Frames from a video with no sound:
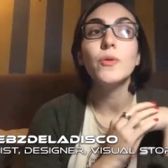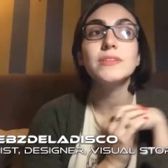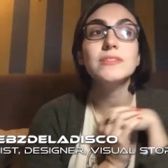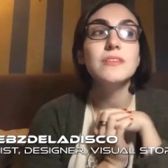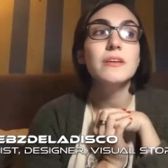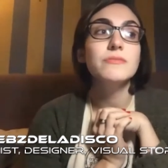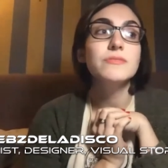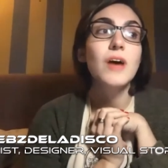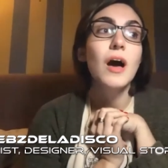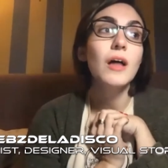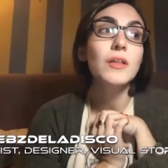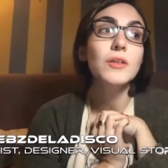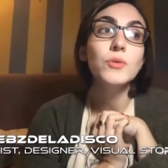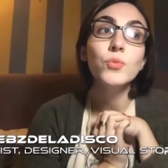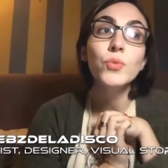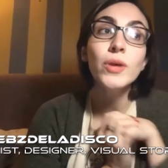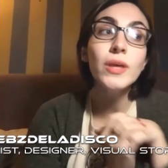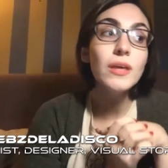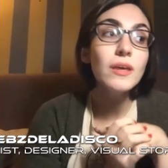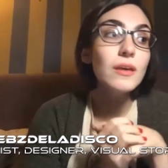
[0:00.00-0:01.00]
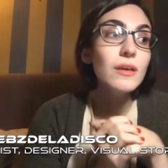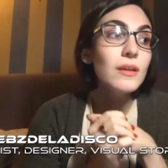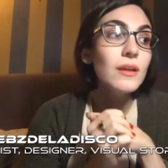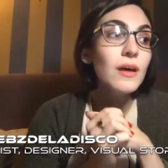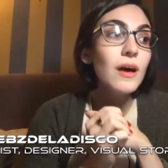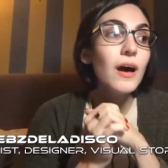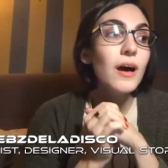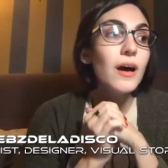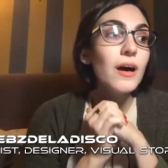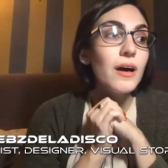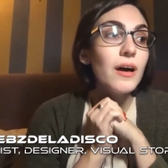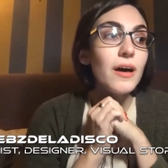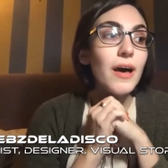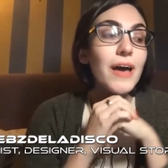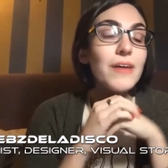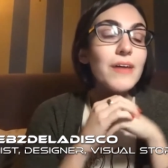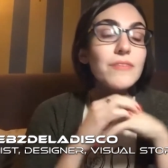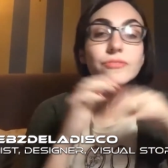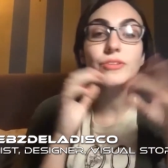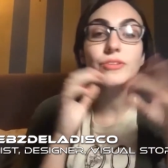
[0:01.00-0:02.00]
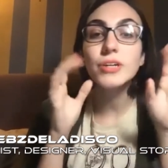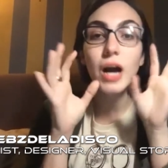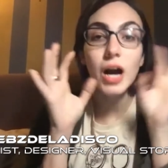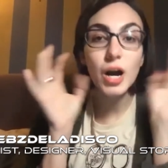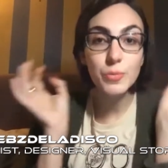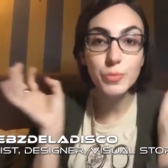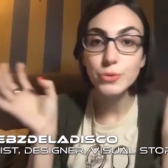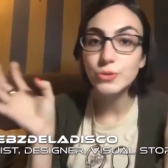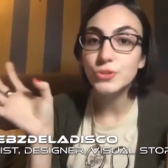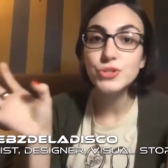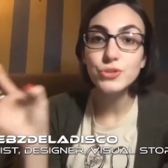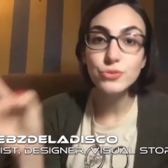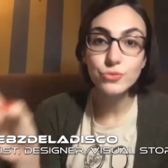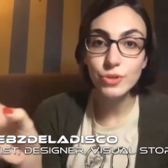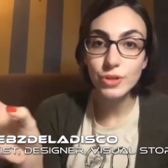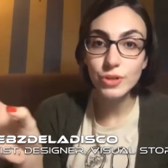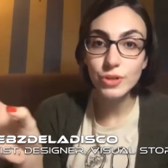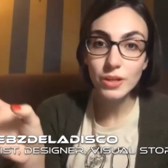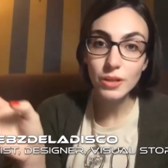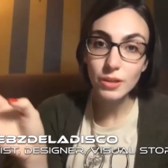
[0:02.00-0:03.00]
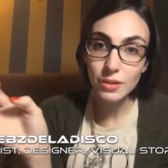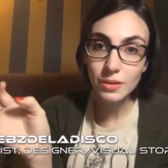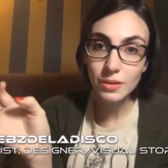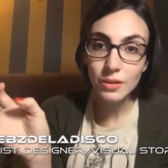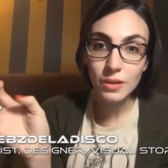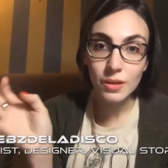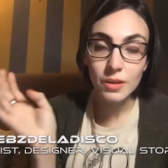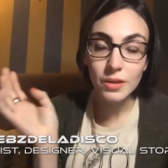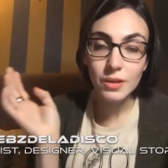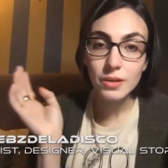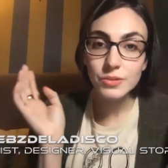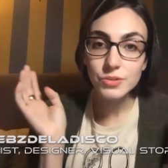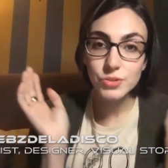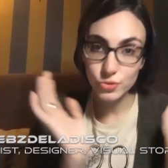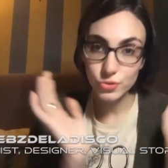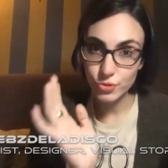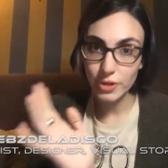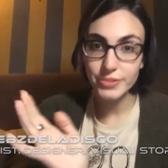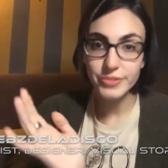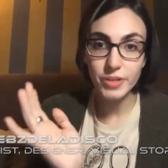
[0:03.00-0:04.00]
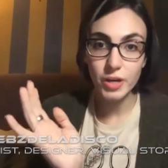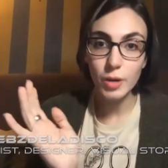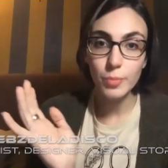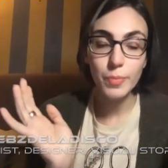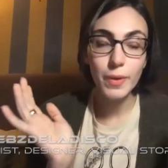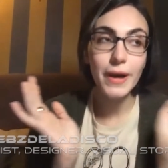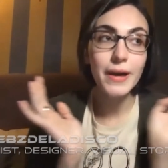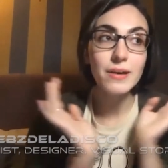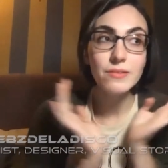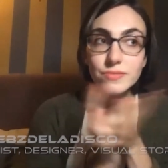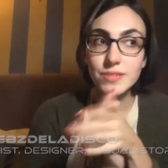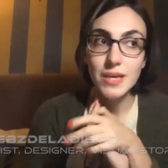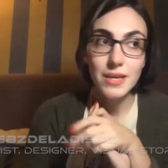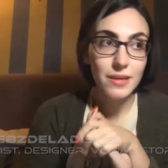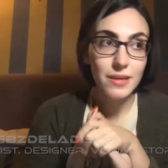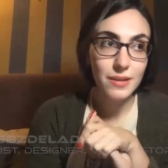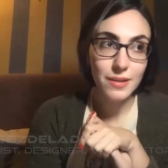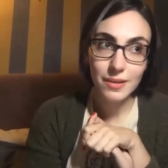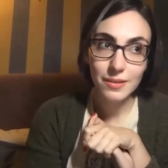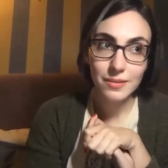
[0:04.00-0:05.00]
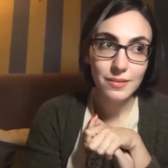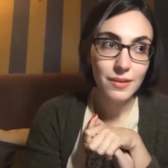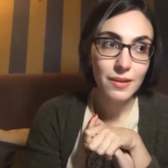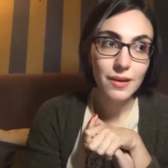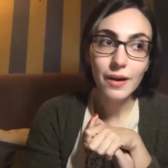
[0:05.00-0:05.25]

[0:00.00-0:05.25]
loved Halloween. Every opportunity to dress up, I have taken it.